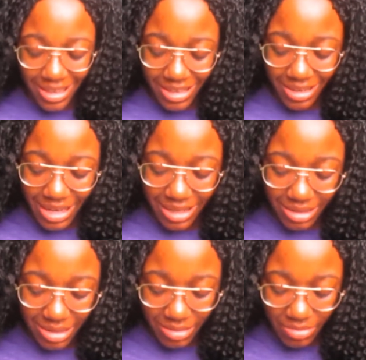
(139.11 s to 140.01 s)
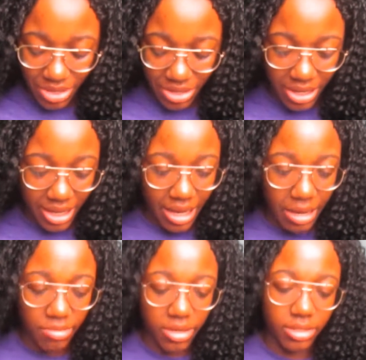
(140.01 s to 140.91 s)
So these are my Nike
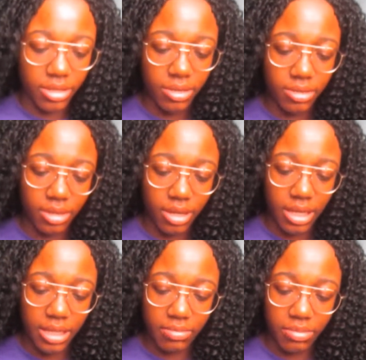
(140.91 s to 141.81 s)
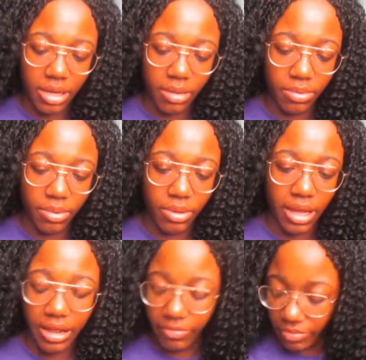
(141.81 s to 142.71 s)
Air Prestos. I got these in purple. I
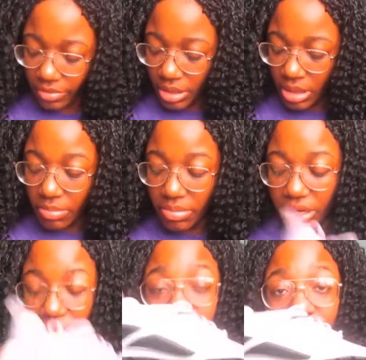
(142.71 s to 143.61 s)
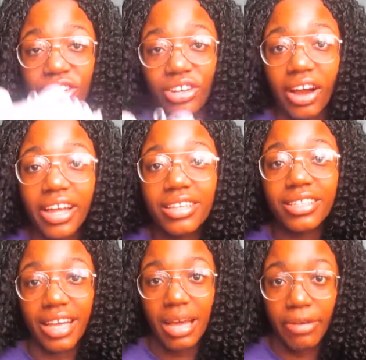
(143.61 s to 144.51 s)
have been dying to
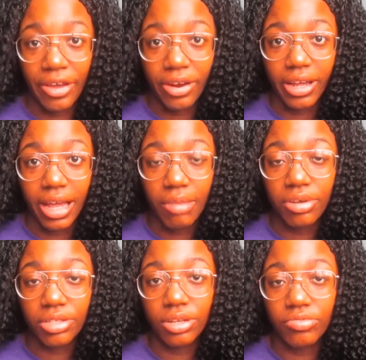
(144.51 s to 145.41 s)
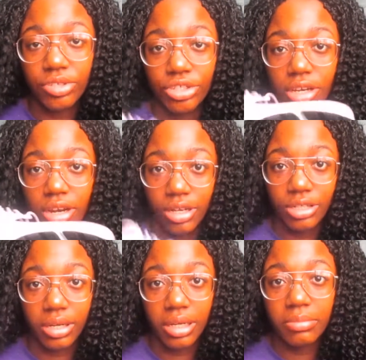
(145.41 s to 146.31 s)
get a pair of Nike Air Prestos for such a long
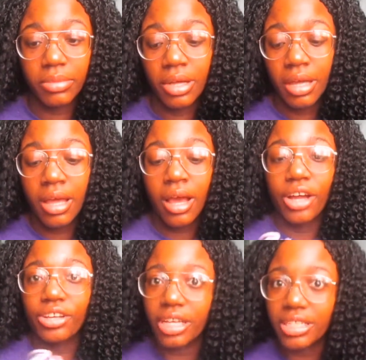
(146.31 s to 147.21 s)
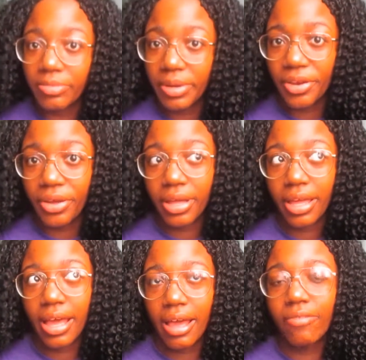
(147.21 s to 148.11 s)
time. I do actually have a pair of Nike
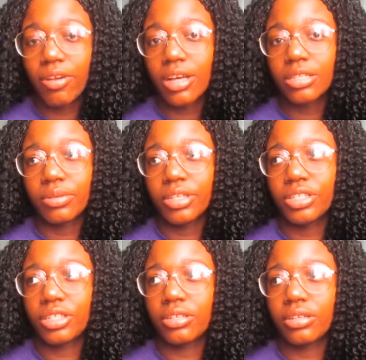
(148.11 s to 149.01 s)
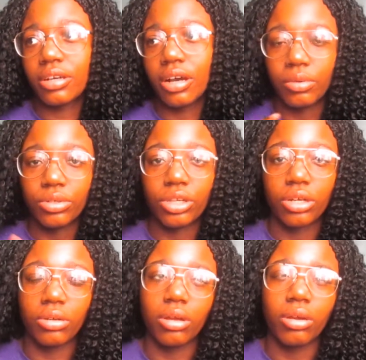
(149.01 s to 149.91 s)
Air Flies, which I will show
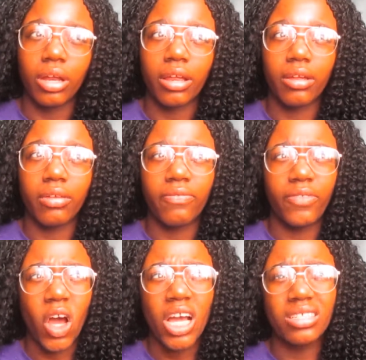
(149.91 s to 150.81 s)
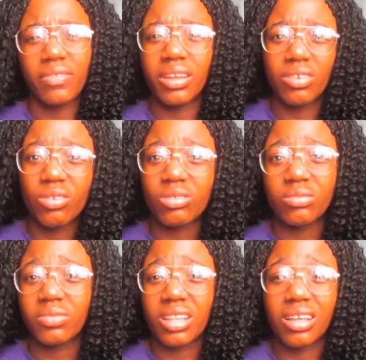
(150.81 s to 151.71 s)
you. No, Nike Flies, I think they're called,
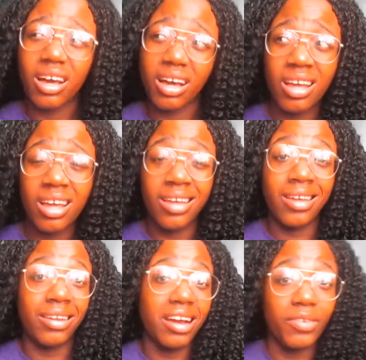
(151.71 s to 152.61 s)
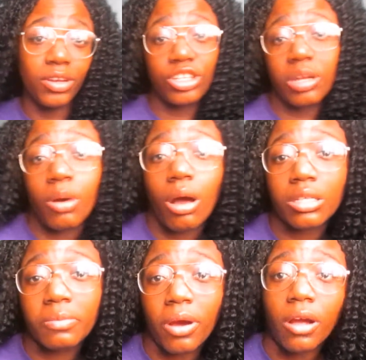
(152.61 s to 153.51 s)
something like that, that I have in the shoebox
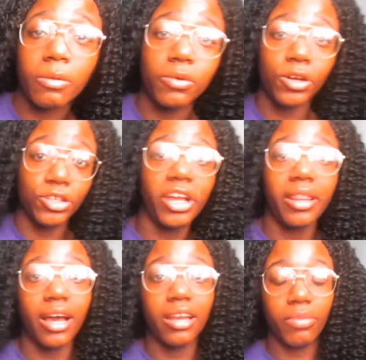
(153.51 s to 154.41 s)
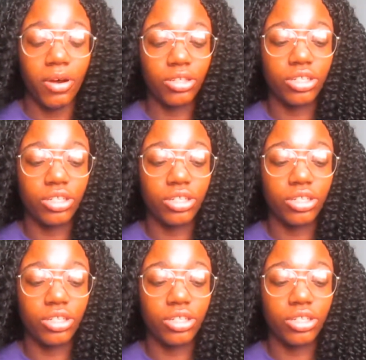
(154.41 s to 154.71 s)
behind me, but I'll show you that in part